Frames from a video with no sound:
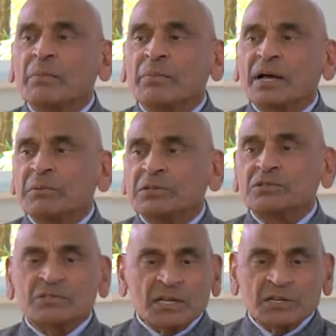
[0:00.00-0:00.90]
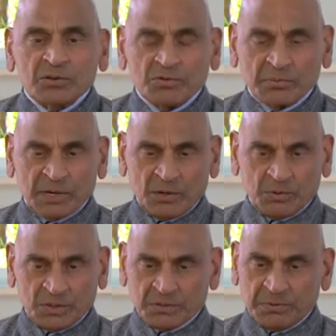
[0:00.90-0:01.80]
but I'm just telling you from my
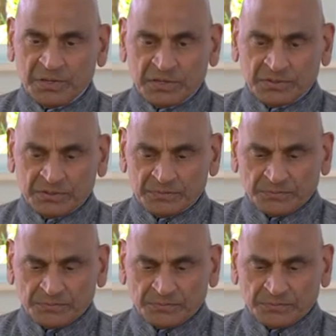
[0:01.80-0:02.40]
own experience.